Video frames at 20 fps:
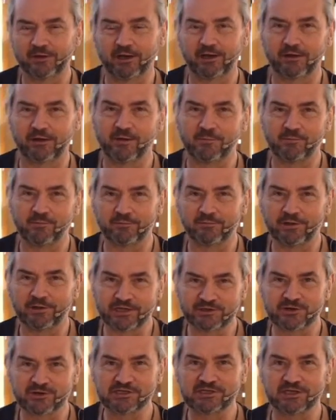I, I'm
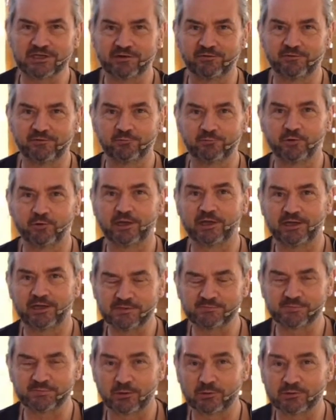interested in
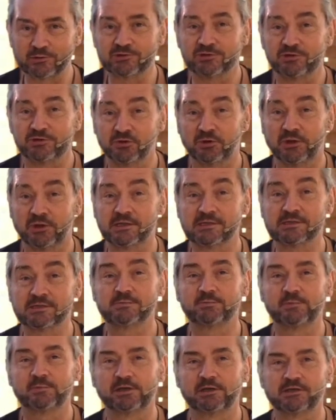really is bones and
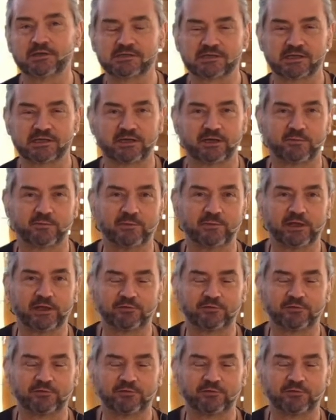joints, because um,